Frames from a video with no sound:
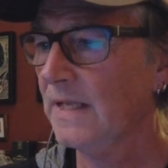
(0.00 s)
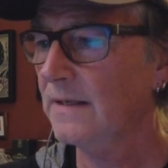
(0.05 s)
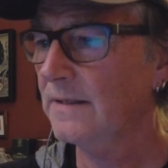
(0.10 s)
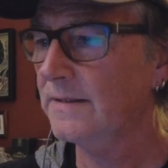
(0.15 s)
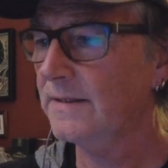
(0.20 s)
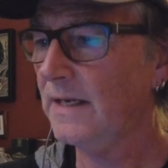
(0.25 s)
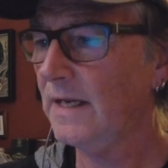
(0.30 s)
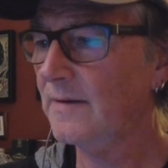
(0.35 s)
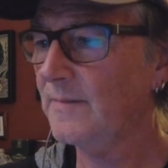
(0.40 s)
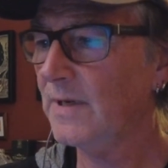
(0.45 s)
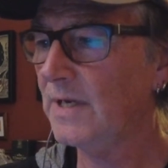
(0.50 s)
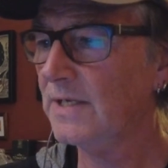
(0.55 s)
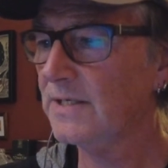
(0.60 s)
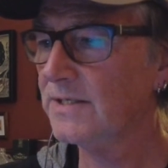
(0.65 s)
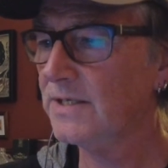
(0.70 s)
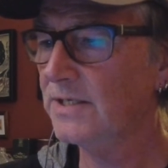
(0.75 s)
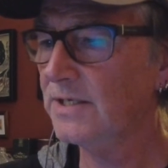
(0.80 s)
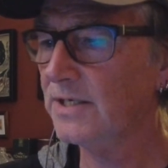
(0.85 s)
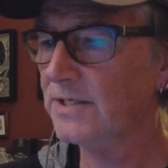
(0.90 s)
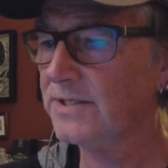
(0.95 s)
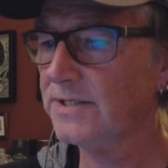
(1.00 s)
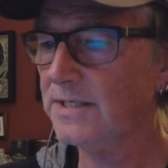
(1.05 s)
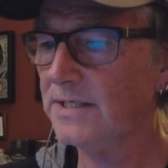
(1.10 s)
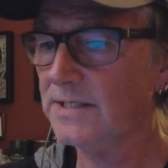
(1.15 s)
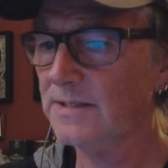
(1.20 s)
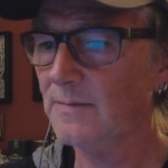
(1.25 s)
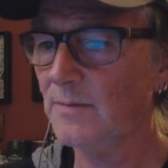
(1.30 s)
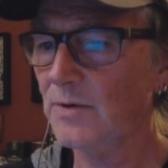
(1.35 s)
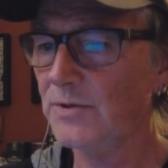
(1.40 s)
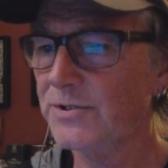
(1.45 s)
10 minutes in your
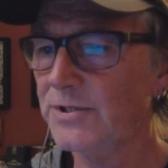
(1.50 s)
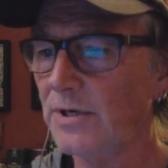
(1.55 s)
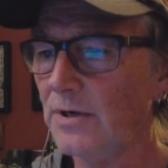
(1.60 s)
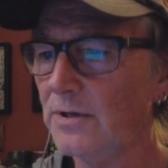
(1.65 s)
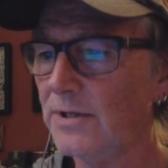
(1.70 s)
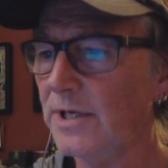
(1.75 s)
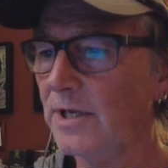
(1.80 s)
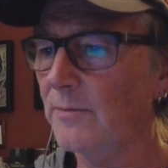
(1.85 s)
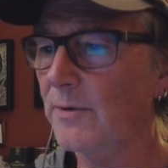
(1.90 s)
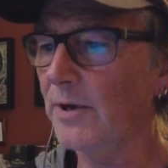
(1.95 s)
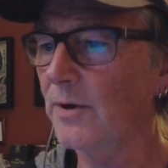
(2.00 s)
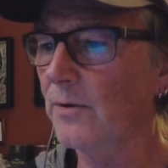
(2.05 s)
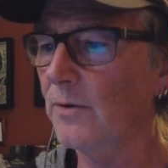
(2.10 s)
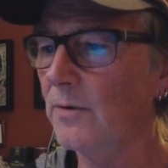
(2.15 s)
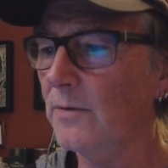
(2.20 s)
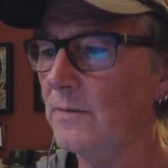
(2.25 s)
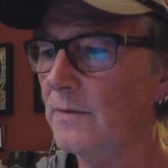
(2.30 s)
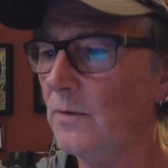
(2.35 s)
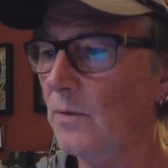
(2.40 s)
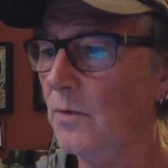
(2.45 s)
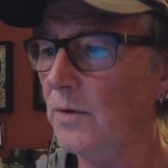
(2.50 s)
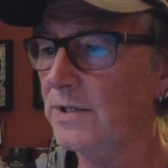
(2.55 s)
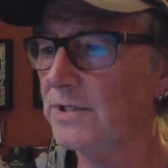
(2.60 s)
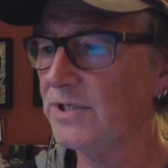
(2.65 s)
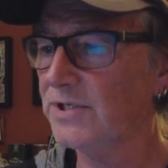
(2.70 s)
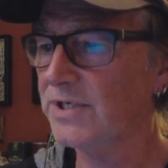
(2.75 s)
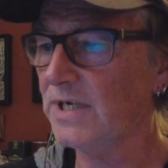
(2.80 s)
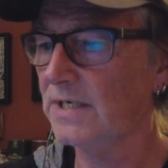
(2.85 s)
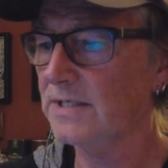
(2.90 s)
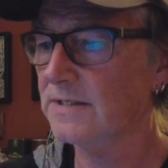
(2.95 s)
season, Montreal. Here we go. Oh, here's a
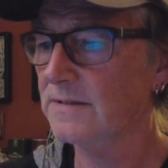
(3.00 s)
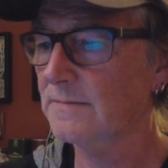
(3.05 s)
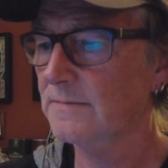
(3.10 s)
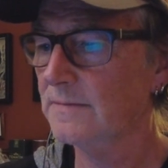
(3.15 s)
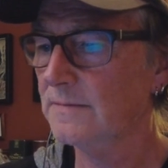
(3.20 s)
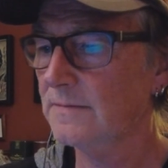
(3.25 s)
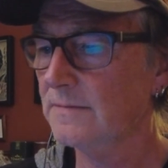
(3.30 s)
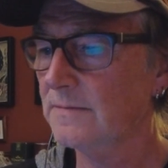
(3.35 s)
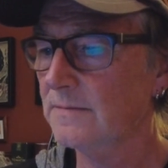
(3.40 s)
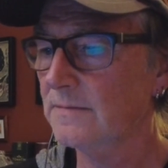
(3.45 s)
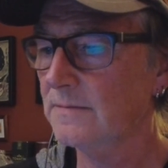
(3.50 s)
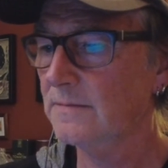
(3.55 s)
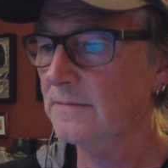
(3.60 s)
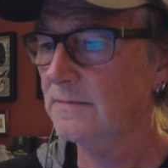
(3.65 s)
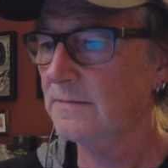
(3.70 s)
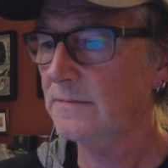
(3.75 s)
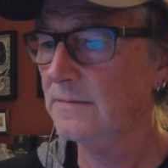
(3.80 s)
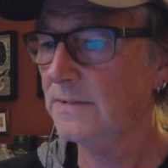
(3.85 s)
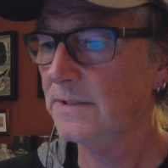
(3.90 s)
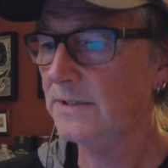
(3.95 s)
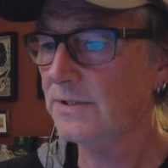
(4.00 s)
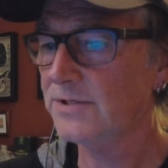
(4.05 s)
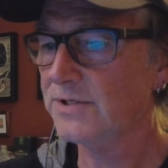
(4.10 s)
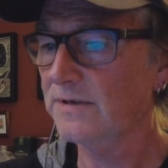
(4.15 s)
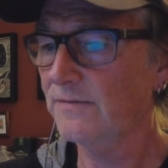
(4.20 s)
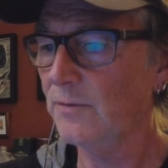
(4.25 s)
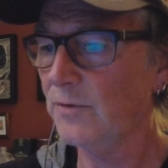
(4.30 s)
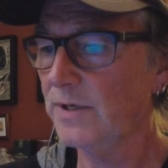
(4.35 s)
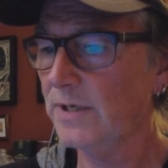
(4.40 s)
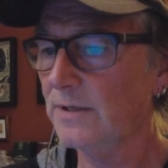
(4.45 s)
chance. Here's
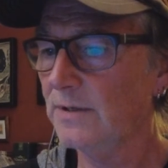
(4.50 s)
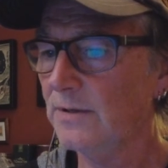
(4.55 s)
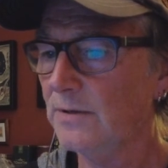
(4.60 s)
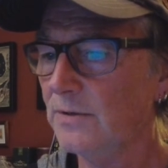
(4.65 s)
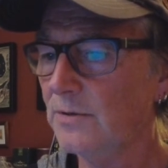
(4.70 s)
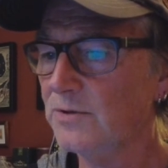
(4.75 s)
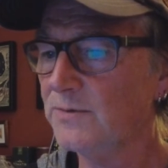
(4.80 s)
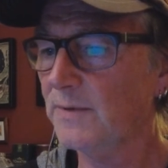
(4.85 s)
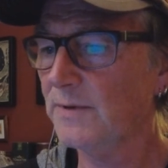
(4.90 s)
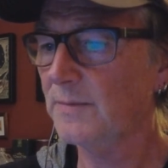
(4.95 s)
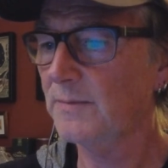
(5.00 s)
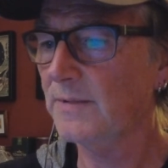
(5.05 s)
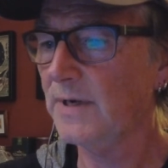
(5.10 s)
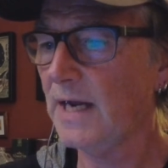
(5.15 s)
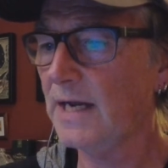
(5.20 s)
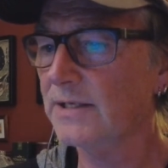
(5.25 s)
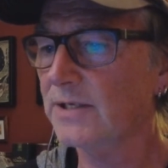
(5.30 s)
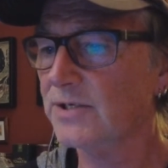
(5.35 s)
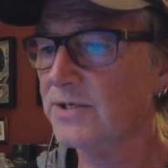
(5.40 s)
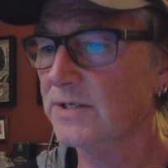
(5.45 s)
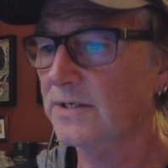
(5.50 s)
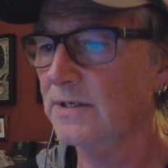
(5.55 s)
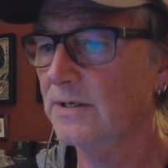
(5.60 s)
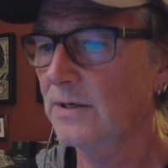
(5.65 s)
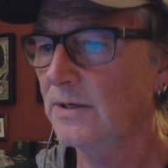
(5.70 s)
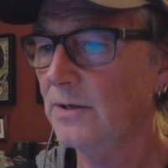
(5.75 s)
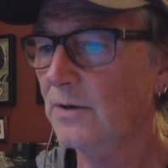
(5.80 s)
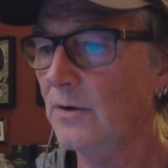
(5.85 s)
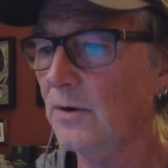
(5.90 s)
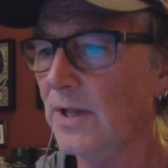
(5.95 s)
Savoki. Who's with him? Anderson.
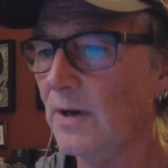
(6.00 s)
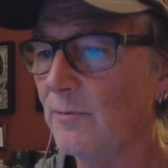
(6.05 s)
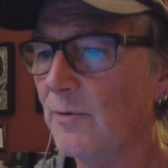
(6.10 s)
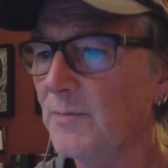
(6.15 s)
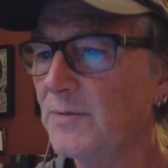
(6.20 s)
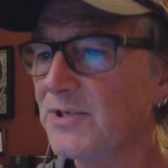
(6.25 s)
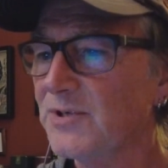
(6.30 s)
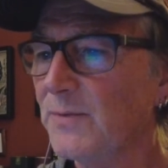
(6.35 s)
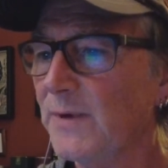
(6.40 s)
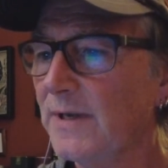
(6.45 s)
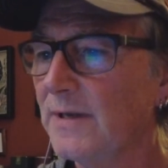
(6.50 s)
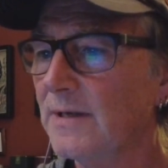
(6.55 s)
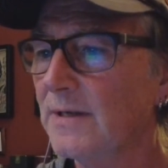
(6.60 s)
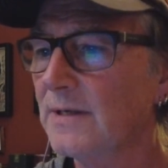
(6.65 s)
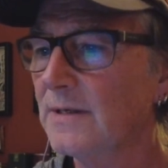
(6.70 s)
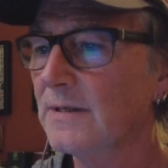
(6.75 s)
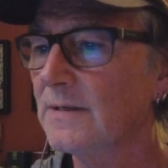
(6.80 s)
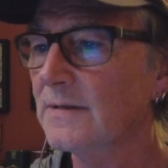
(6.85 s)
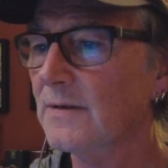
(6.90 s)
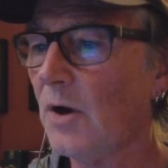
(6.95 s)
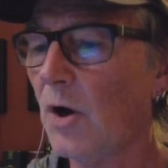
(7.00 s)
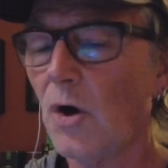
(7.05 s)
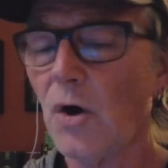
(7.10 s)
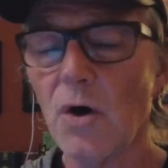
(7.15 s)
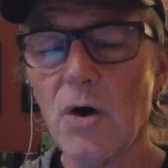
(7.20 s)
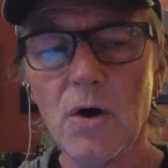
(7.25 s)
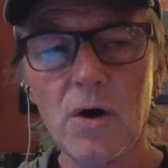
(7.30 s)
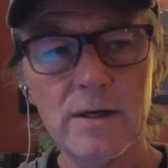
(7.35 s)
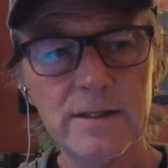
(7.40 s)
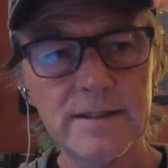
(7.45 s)
Oh, that would be sweet. Oh.